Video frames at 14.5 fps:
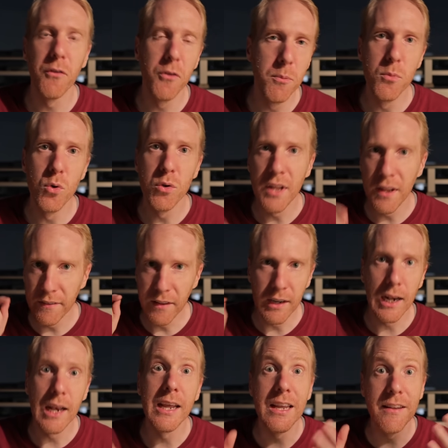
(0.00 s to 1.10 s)
on the moon and then
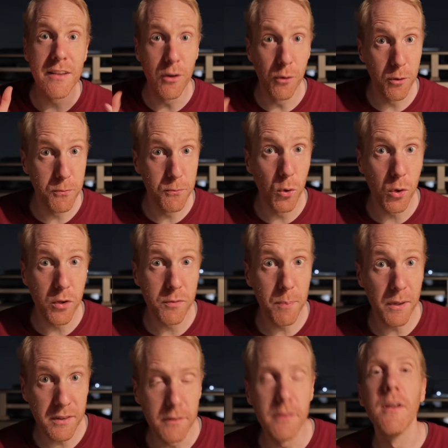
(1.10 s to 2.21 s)
clicking the autofocus
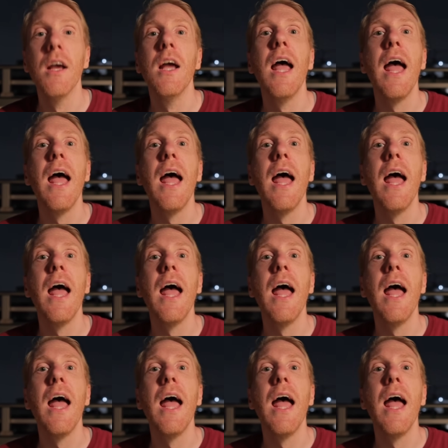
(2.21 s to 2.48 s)
button.